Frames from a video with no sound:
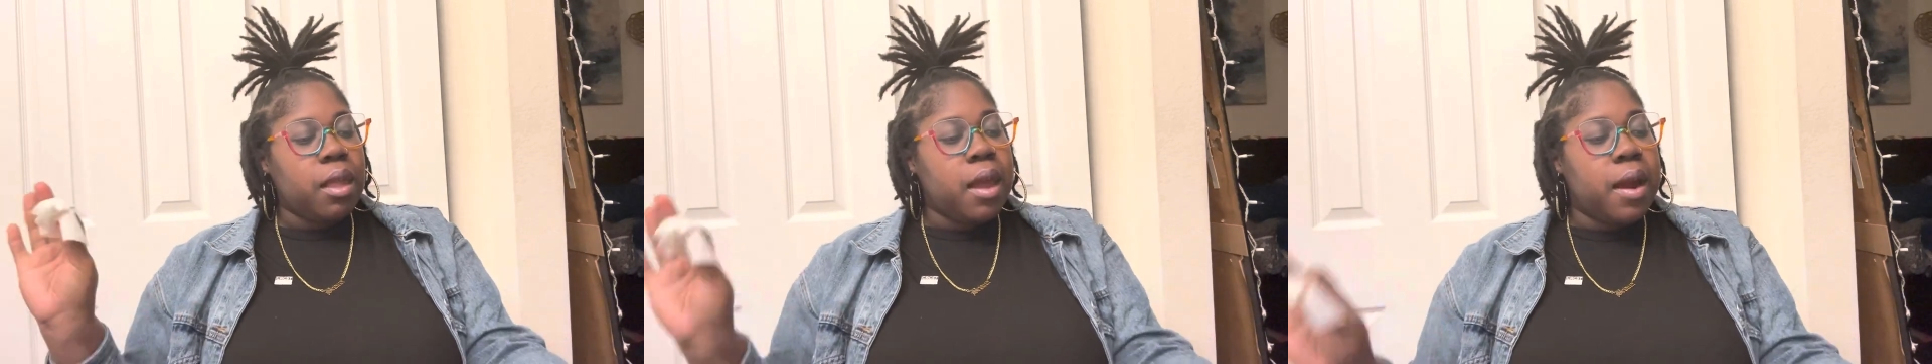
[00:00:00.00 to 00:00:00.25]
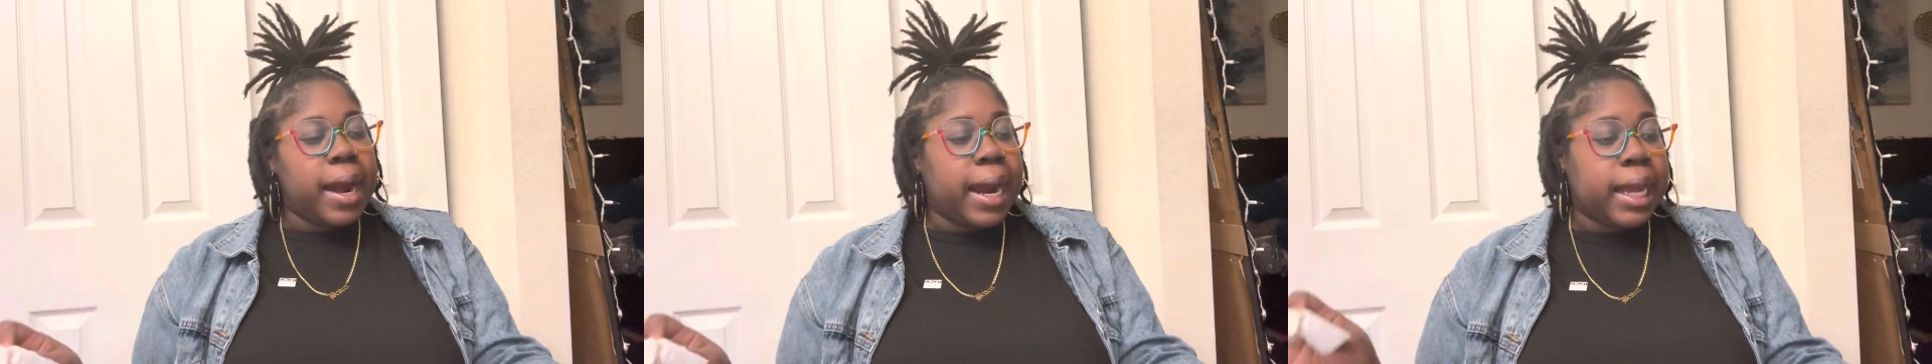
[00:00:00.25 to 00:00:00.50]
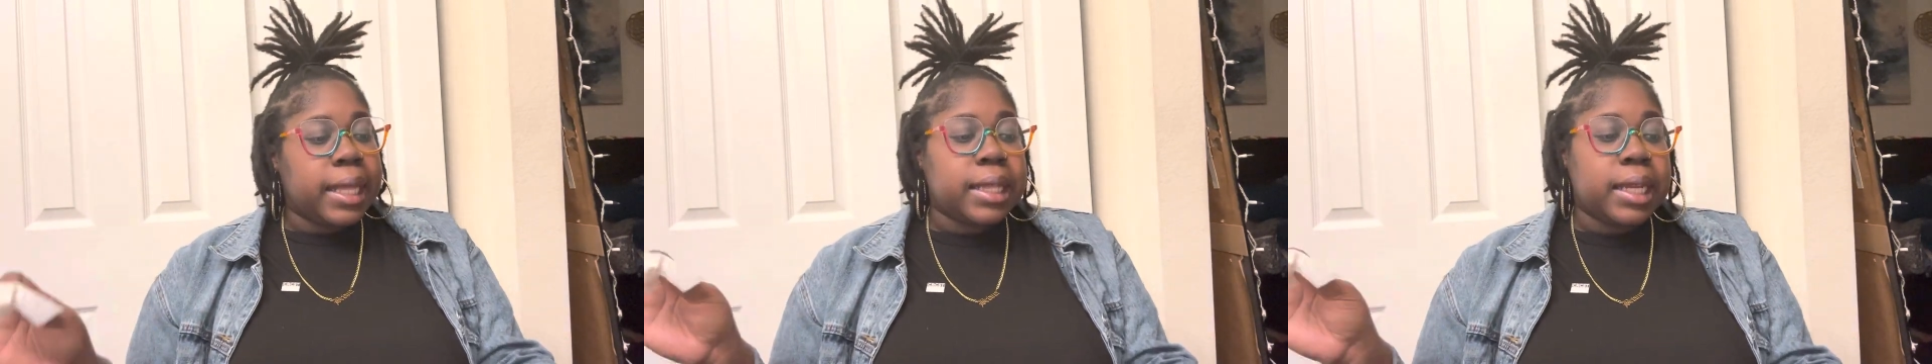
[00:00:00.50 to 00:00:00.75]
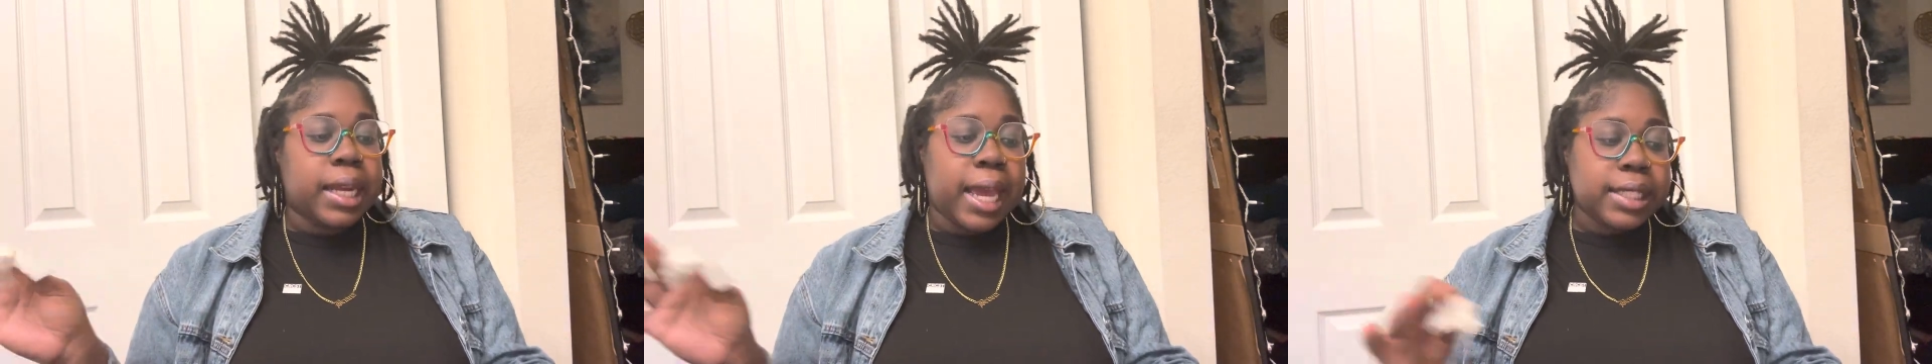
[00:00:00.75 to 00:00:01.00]
All right. The
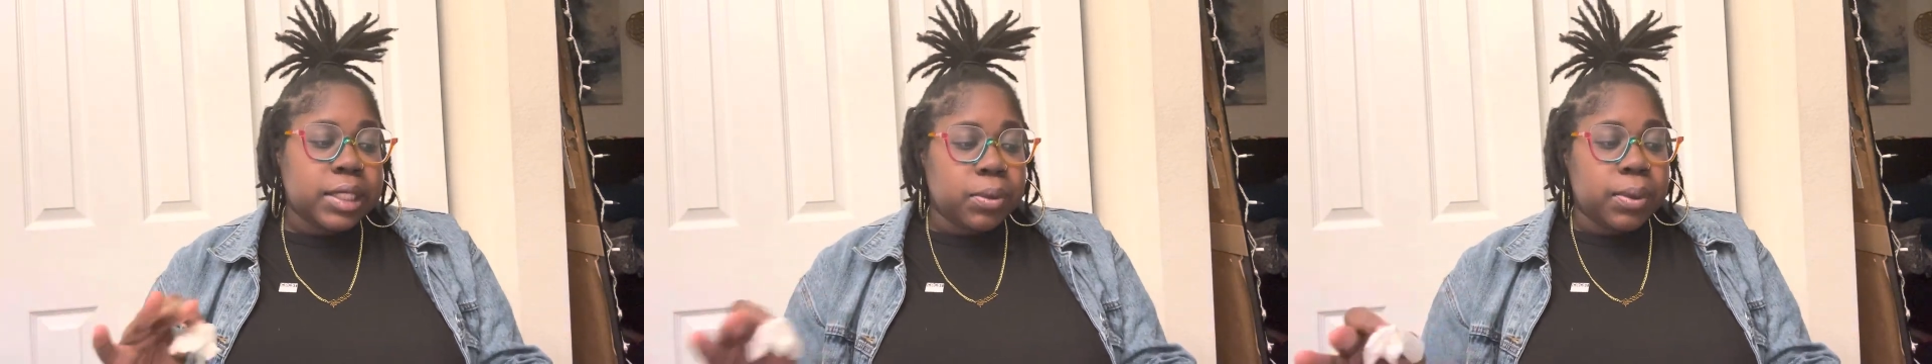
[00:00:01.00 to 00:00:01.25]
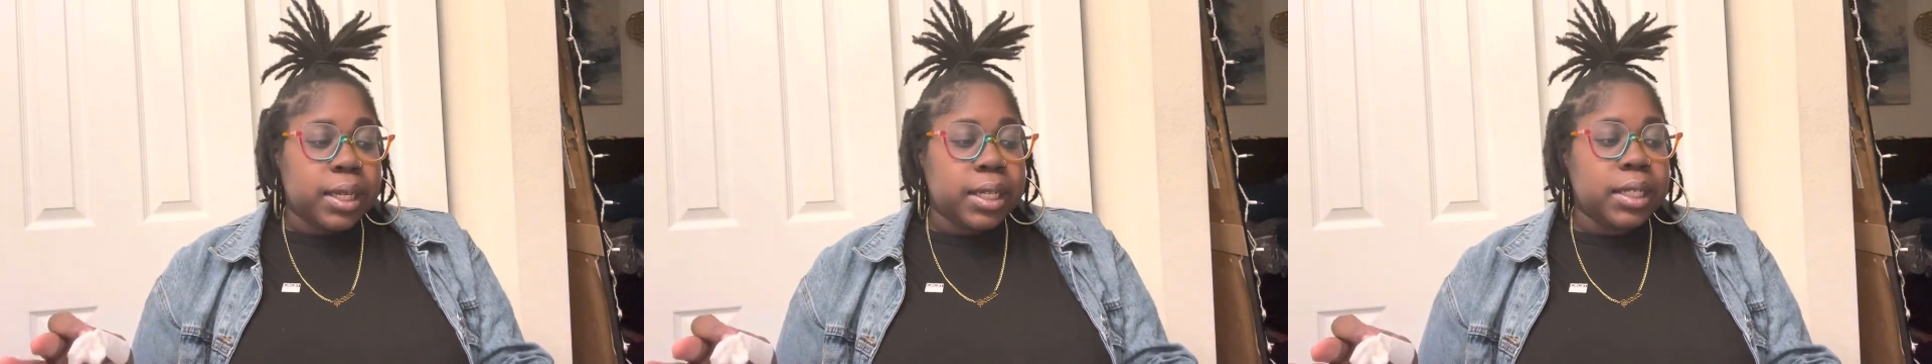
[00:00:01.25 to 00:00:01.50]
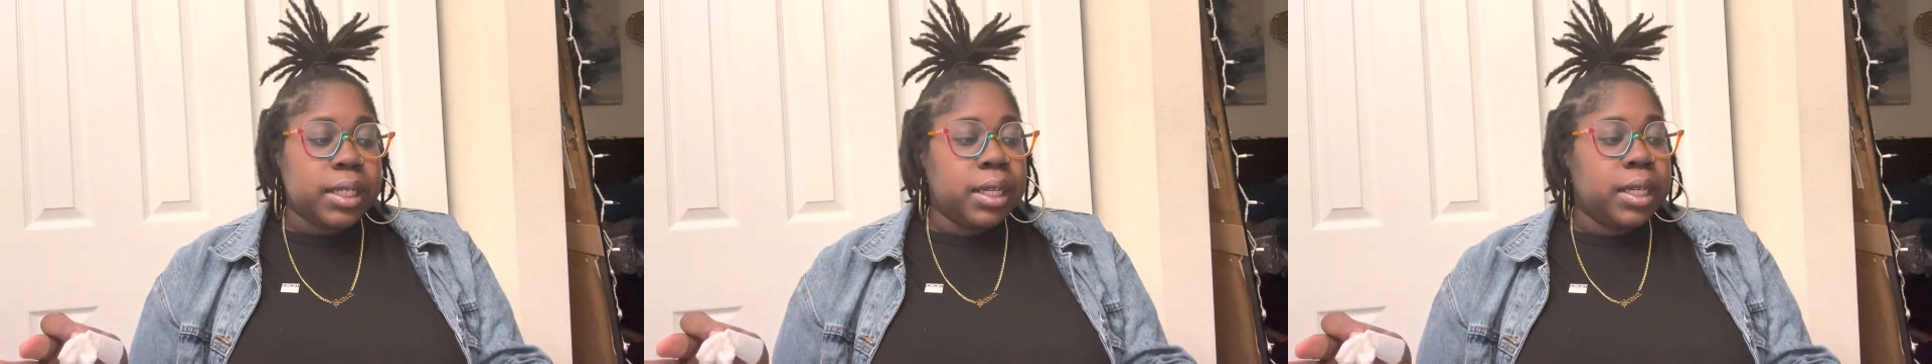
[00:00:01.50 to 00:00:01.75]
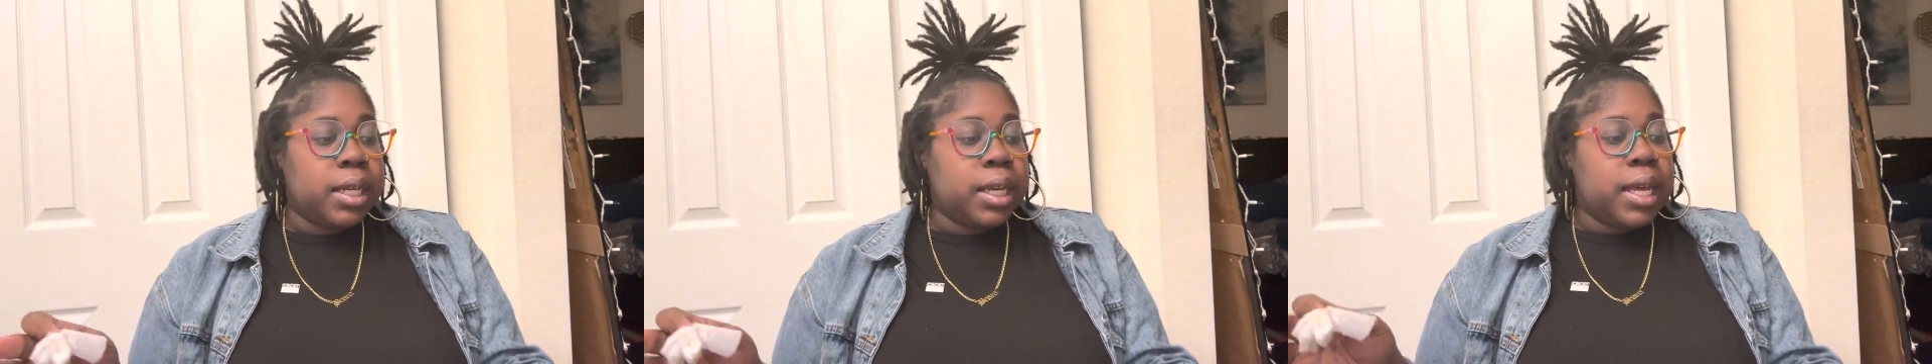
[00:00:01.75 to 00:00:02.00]
next one
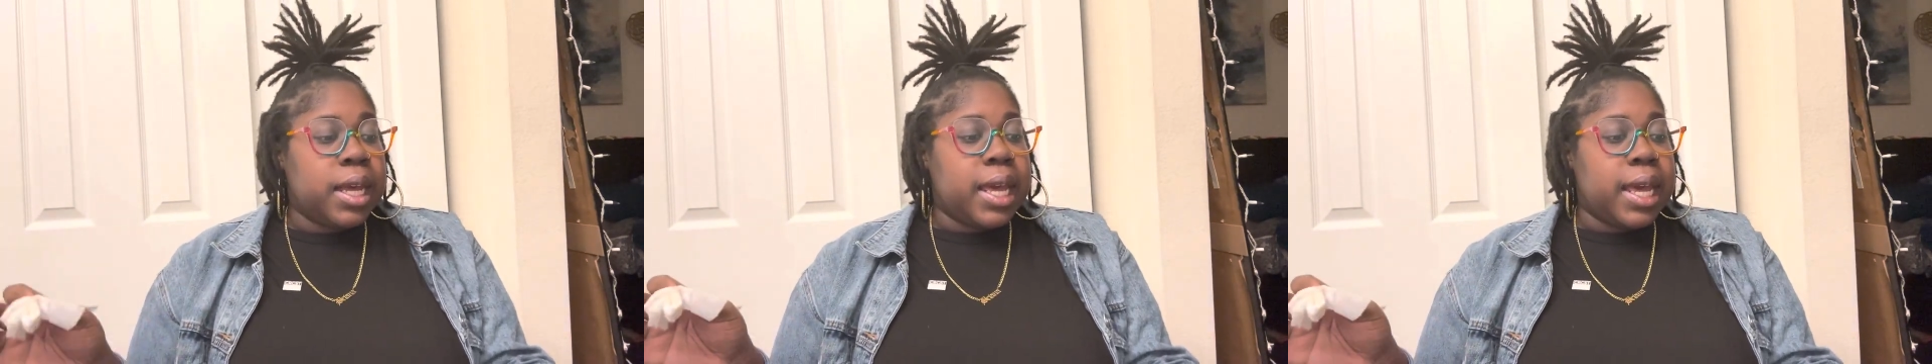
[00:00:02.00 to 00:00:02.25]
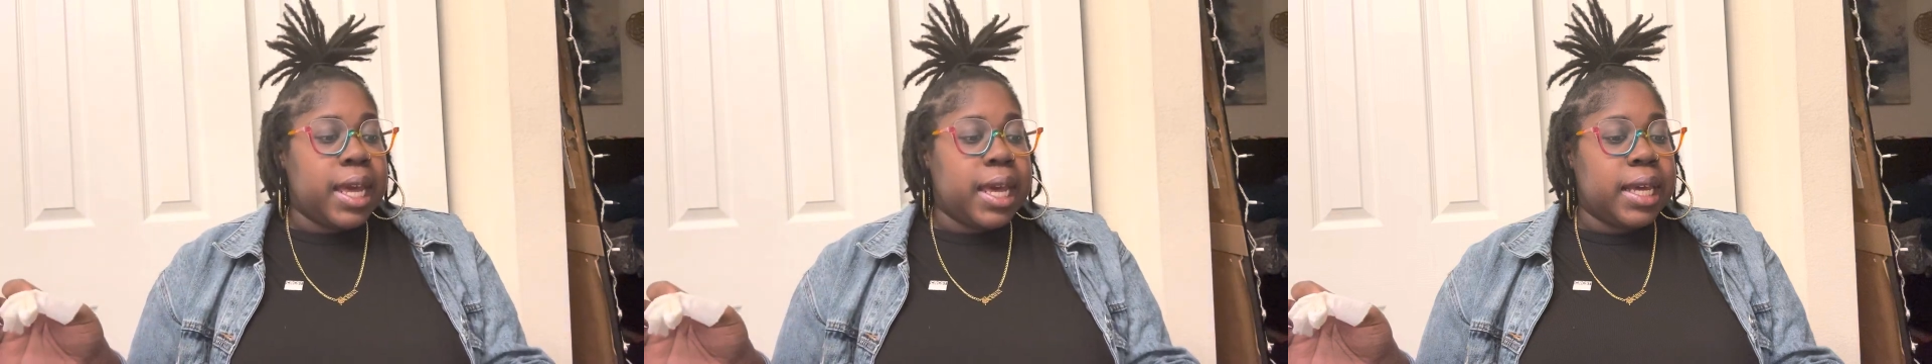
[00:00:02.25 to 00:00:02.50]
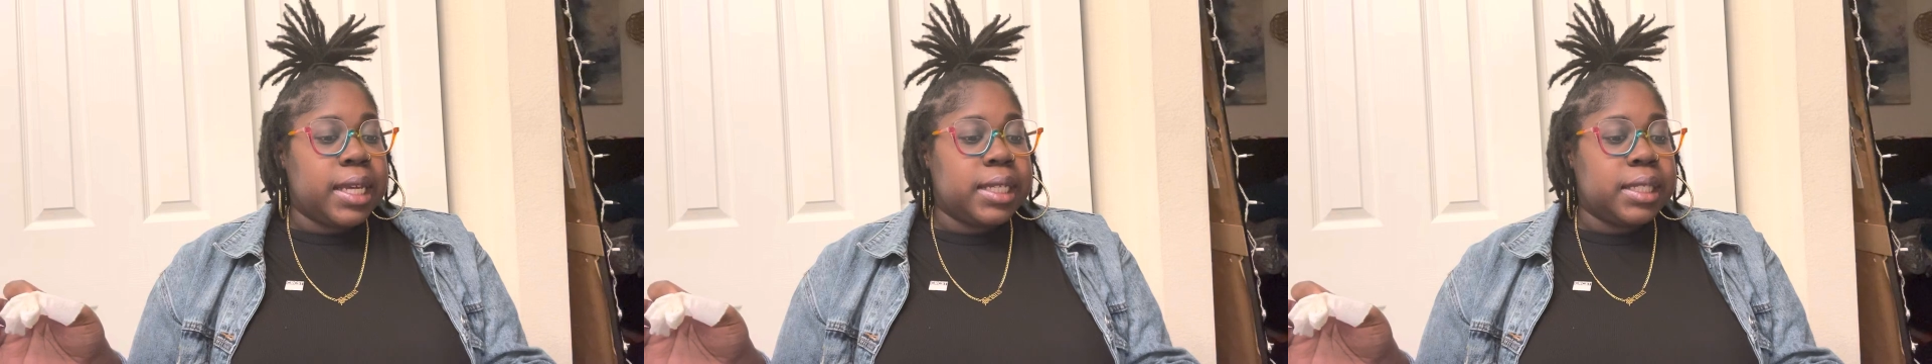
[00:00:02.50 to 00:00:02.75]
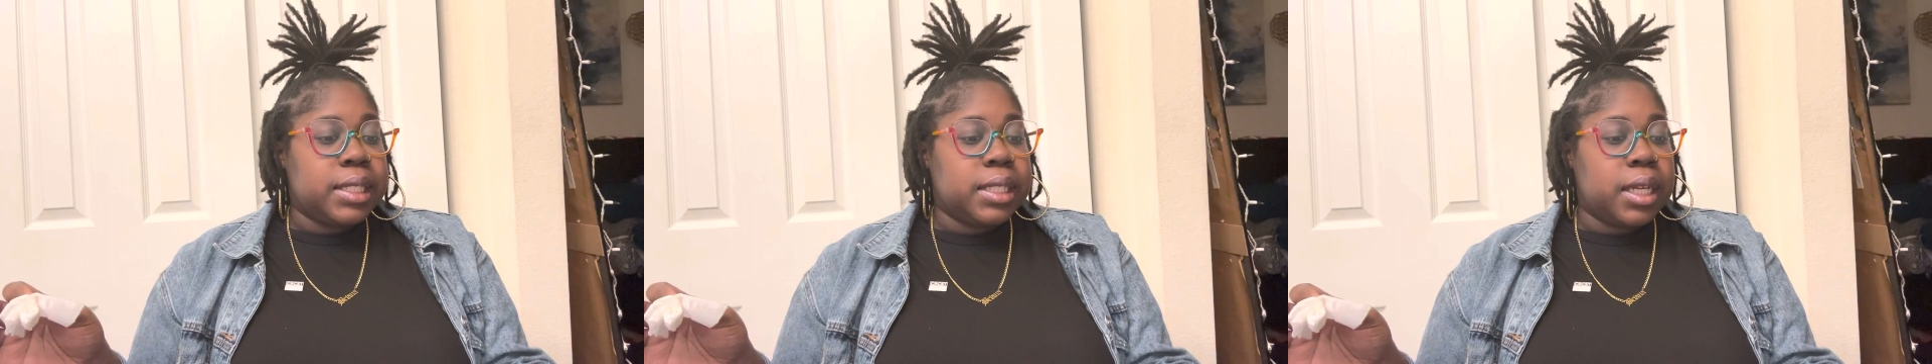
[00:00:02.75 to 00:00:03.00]

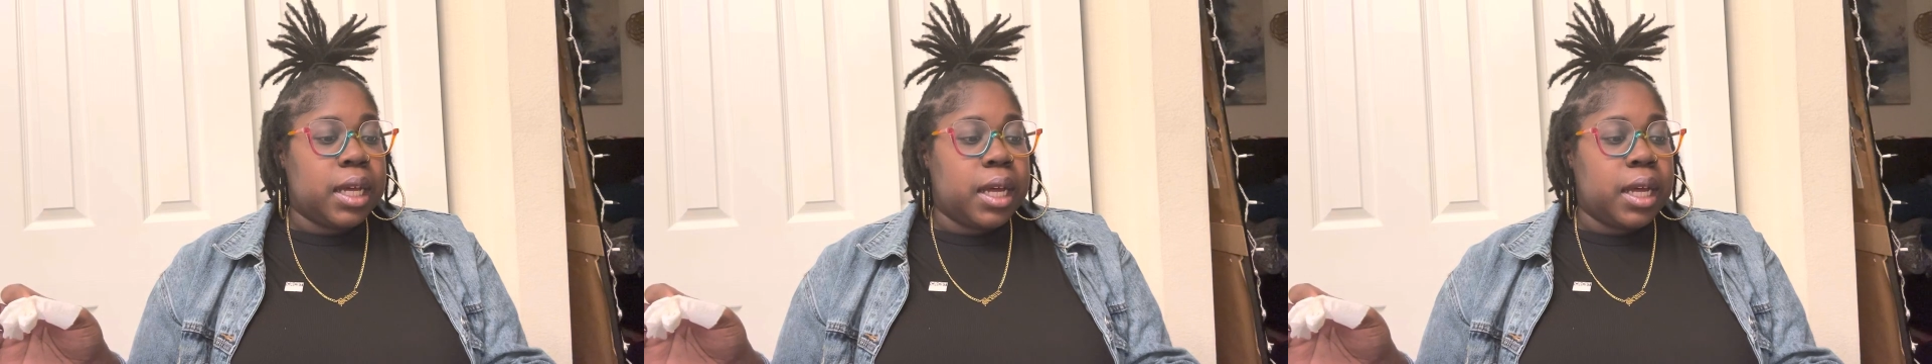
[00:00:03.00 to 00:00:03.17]
is,